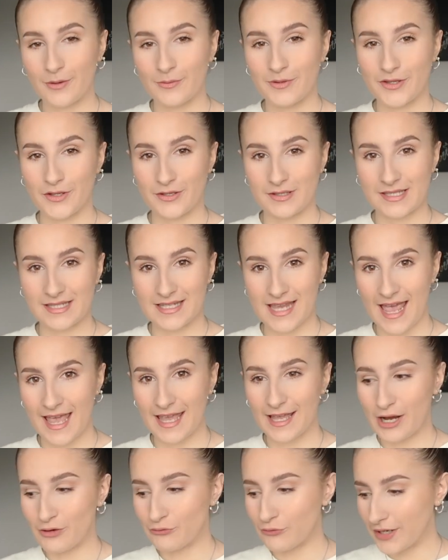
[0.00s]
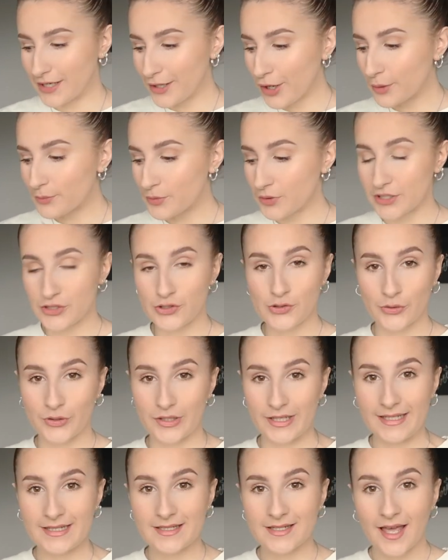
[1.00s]
with you today. I really hope you
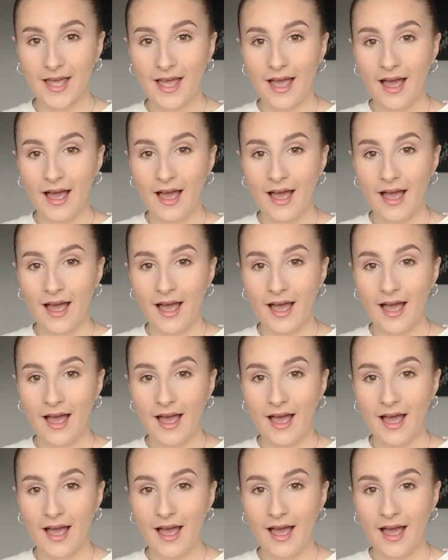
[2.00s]
enjoyed.